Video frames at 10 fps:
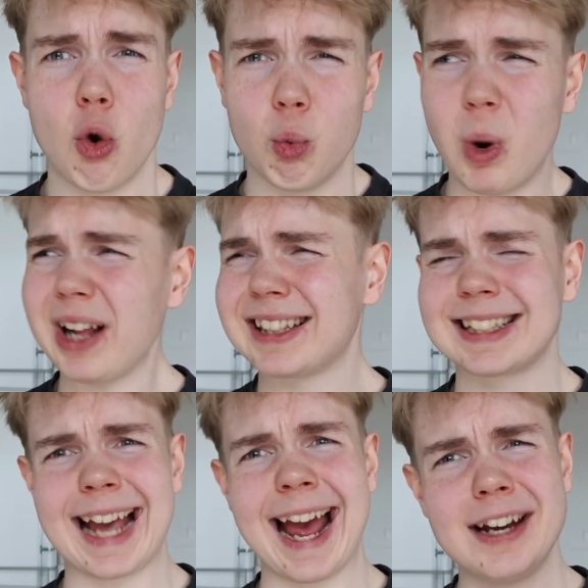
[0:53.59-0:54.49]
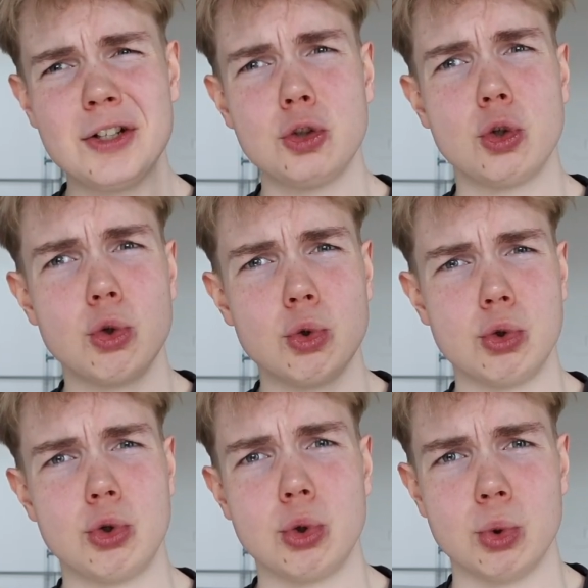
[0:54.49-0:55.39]
What can you
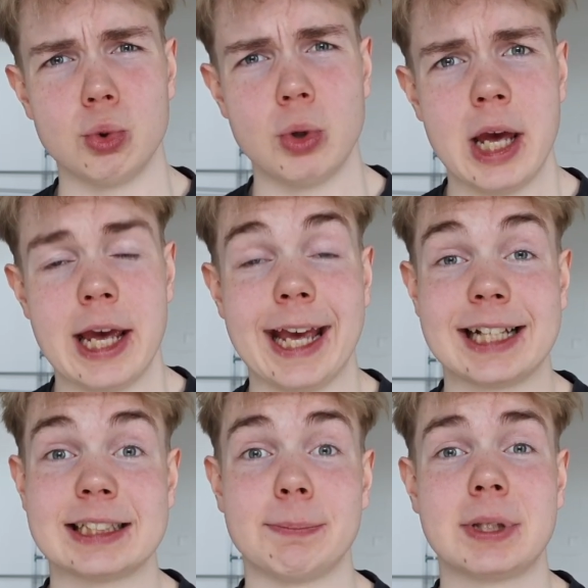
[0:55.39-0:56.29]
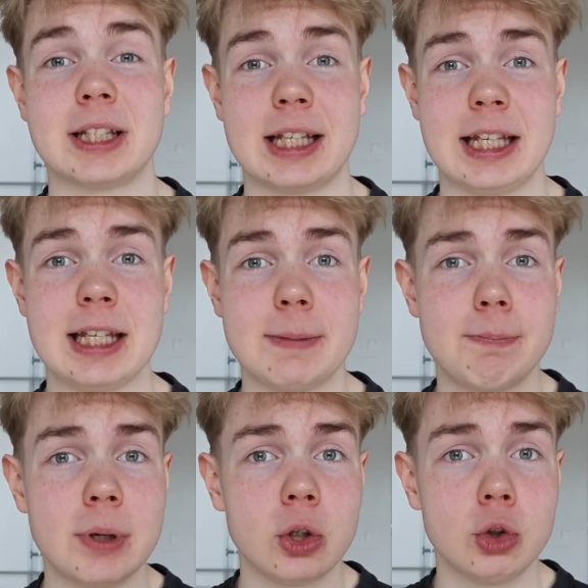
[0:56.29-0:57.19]
do except keep